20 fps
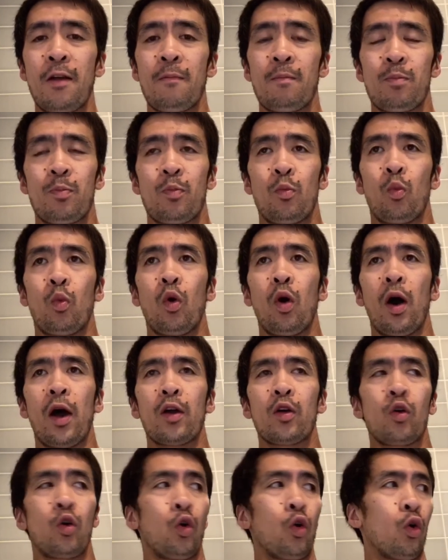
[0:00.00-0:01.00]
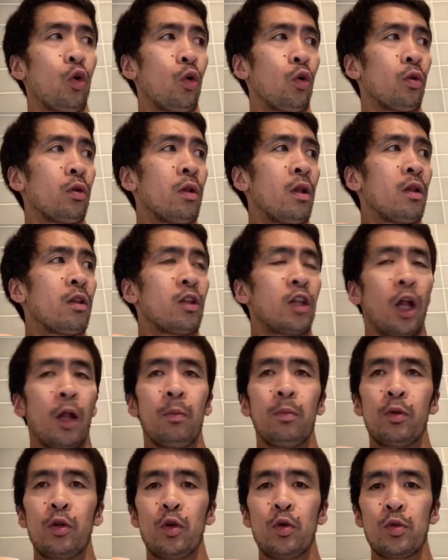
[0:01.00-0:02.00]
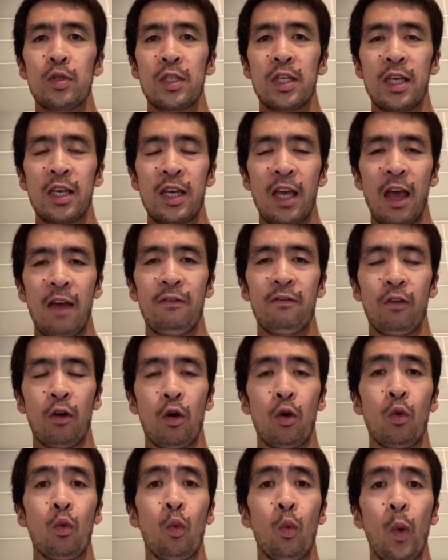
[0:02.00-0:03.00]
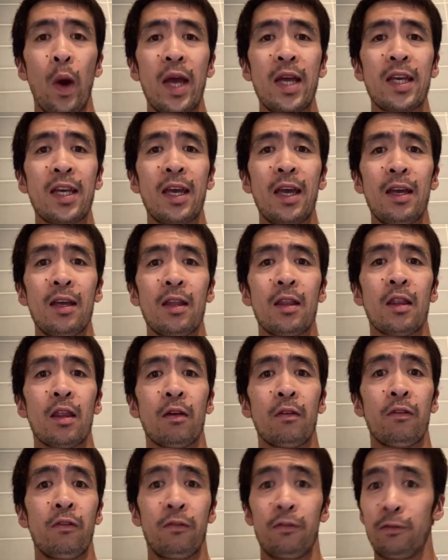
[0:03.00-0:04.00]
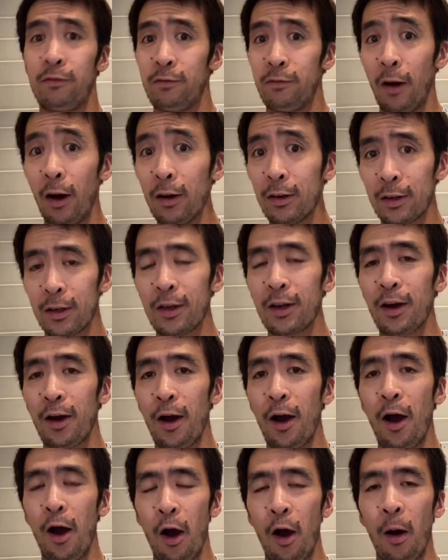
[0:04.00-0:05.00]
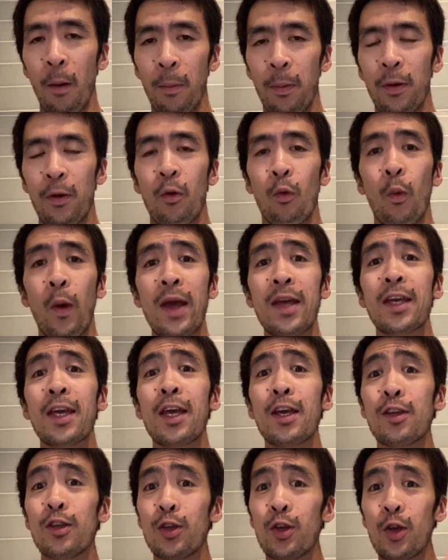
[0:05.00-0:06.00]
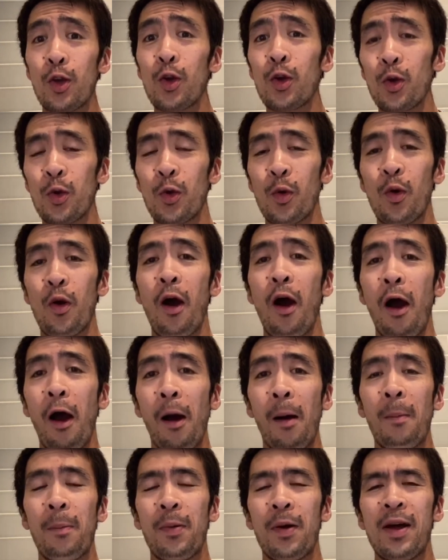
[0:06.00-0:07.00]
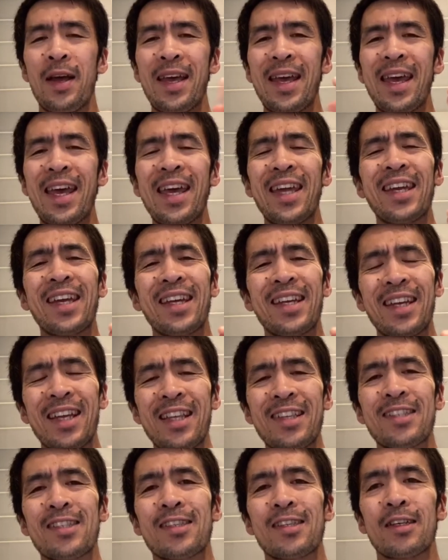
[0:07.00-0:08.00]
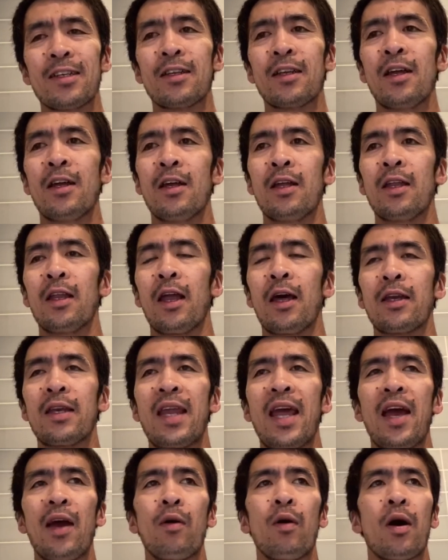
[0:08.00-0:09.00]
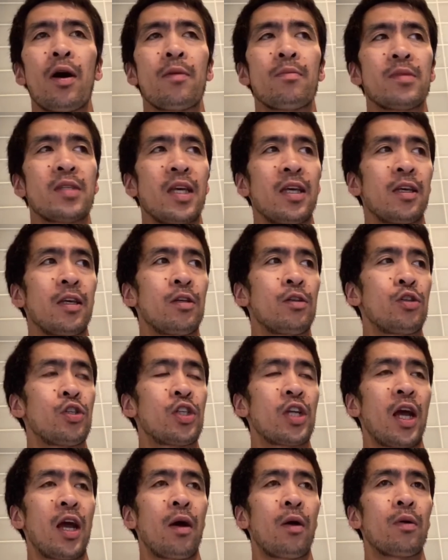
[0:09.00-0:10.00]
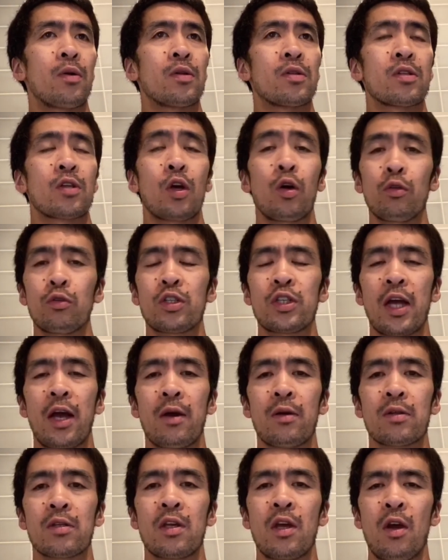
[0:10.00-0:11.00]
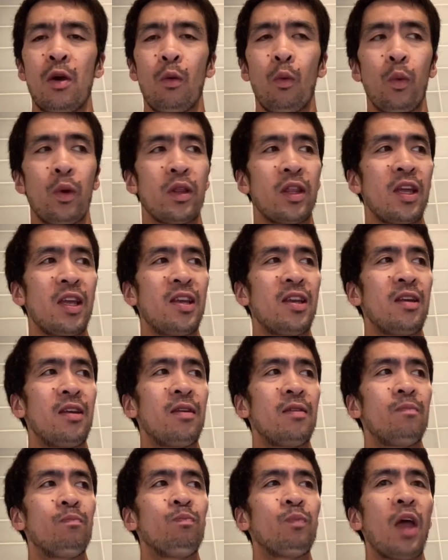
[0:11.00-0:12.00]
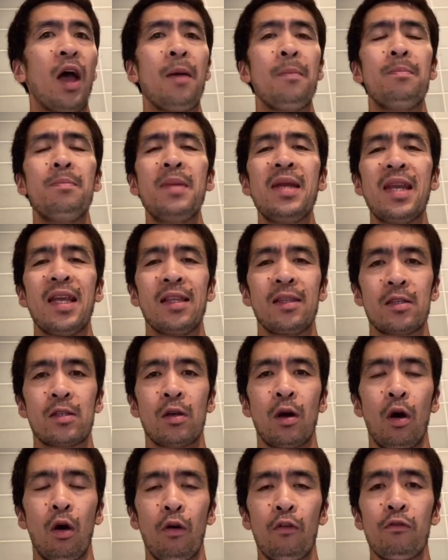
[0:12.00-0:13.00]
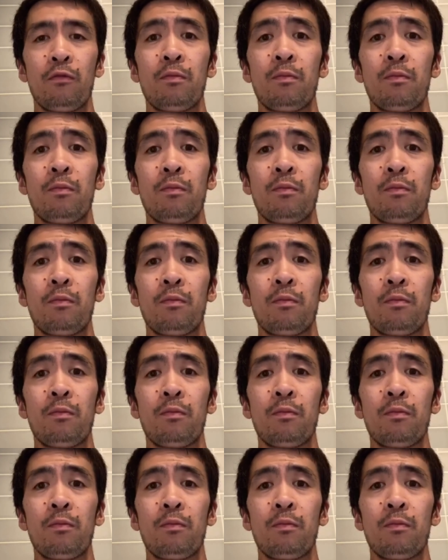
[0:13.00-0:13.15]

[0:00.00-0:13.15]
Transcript: what I call WTFO, waking the funk up, waking you up in an instant. Like now I'm taking showers, cold showers, within a minute of